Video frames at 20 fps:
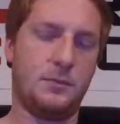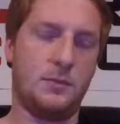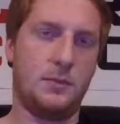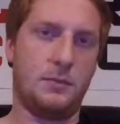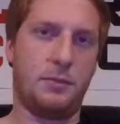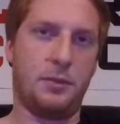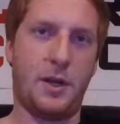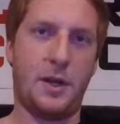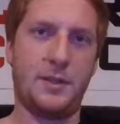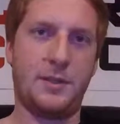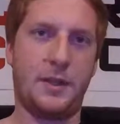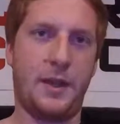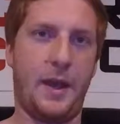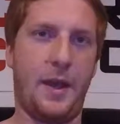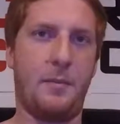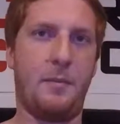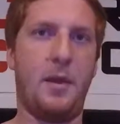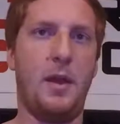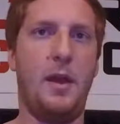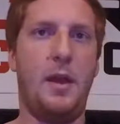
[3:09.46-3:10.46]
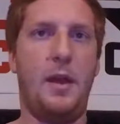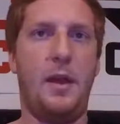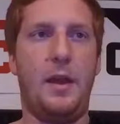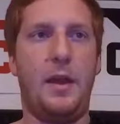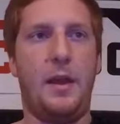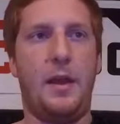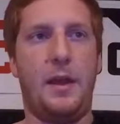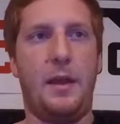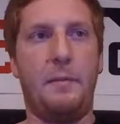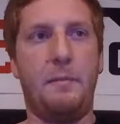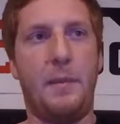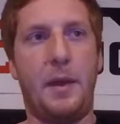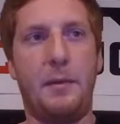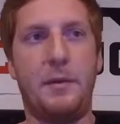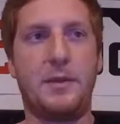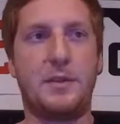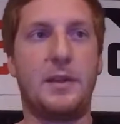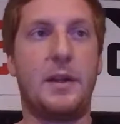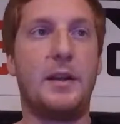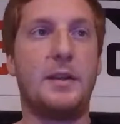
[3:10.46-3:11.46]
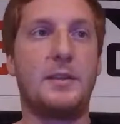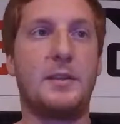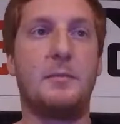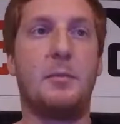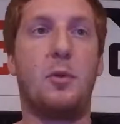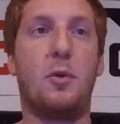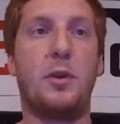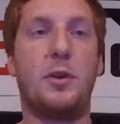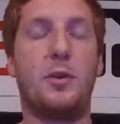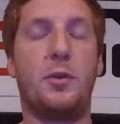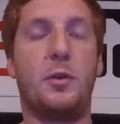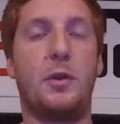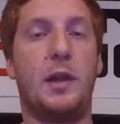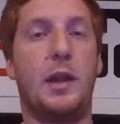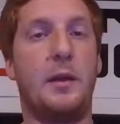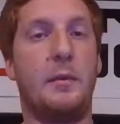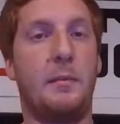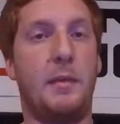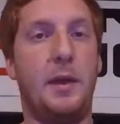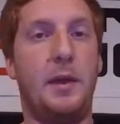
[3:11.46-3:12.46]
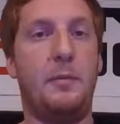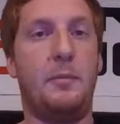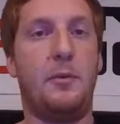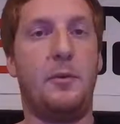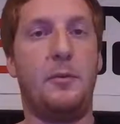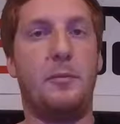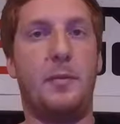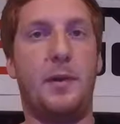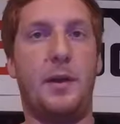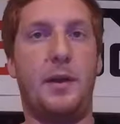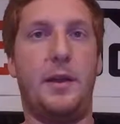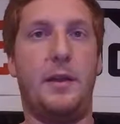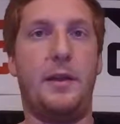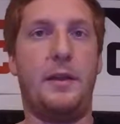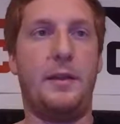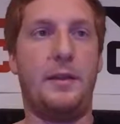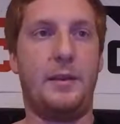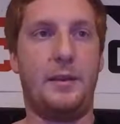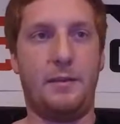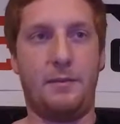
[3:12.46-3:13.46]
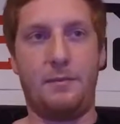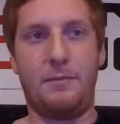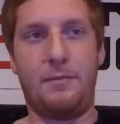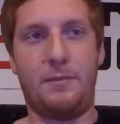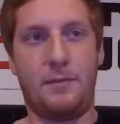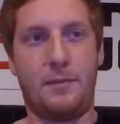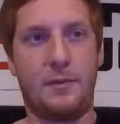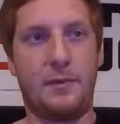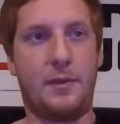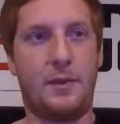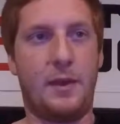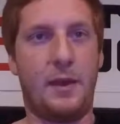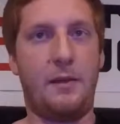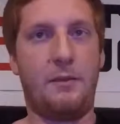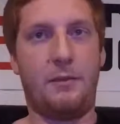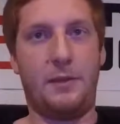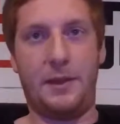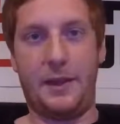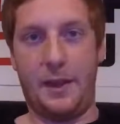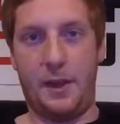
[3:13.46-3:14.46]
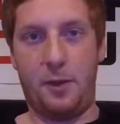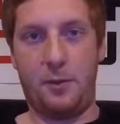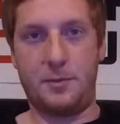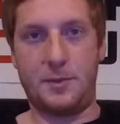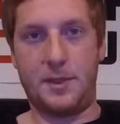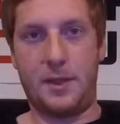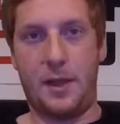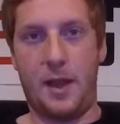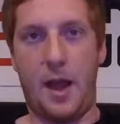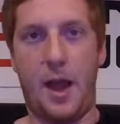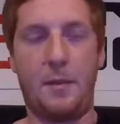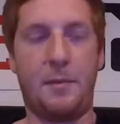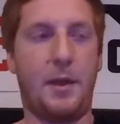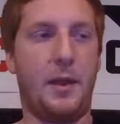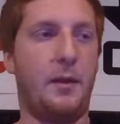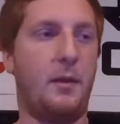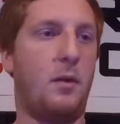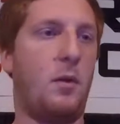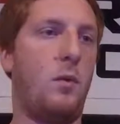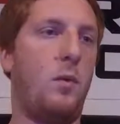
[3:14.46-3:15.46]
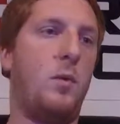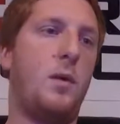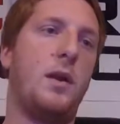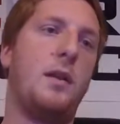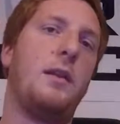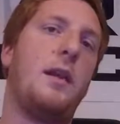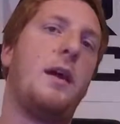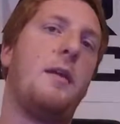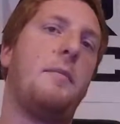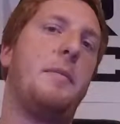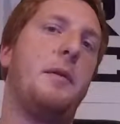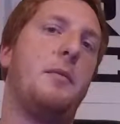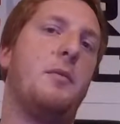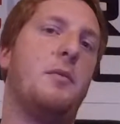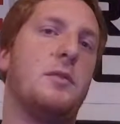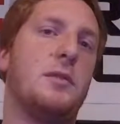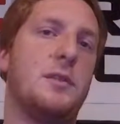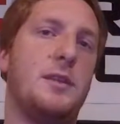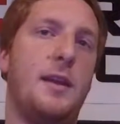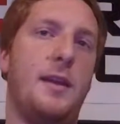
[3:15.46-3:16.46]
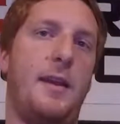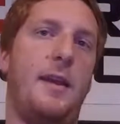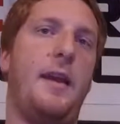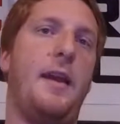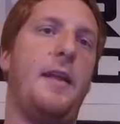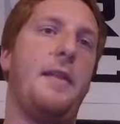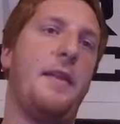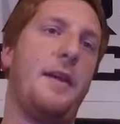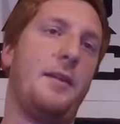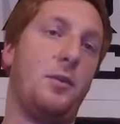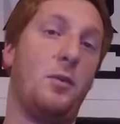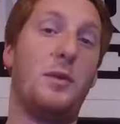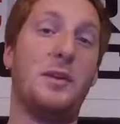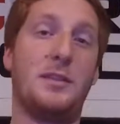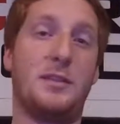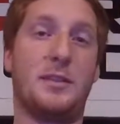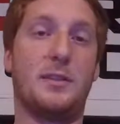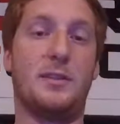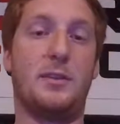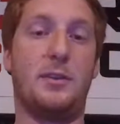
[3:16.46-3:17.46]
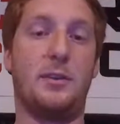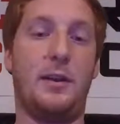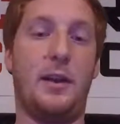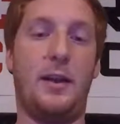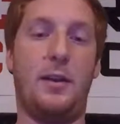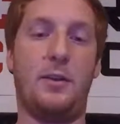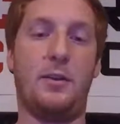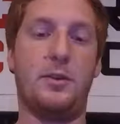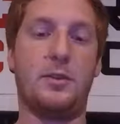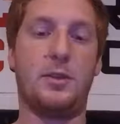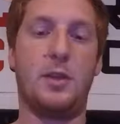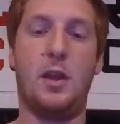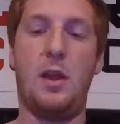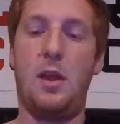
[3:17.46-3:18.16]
price gap. Maybe it's not as important to a lot of people, but definitely helps it. I mean, what a lot of people will say, that $2,600